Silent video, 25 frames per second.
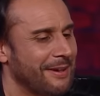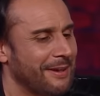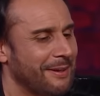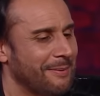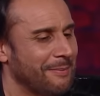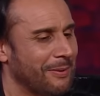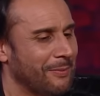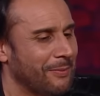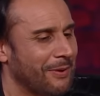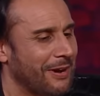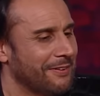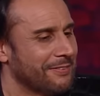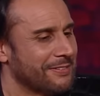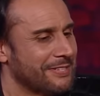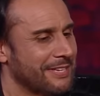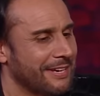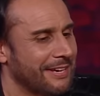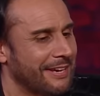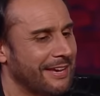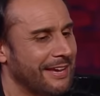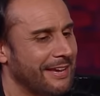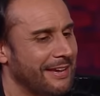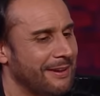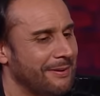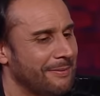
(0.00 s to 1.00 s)
my wife's
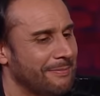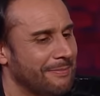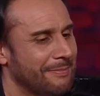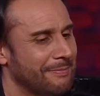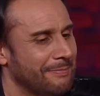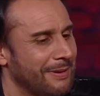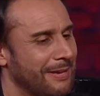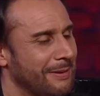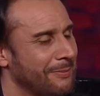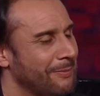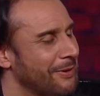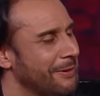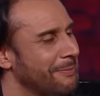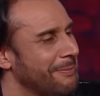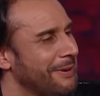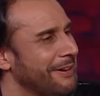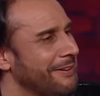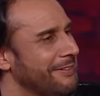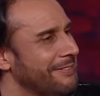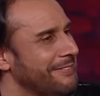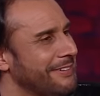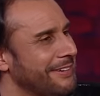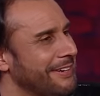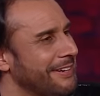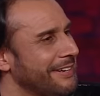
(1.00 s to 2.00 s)
like, hey, babe, what
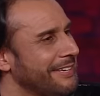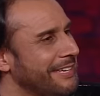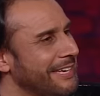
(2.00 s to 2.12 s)
about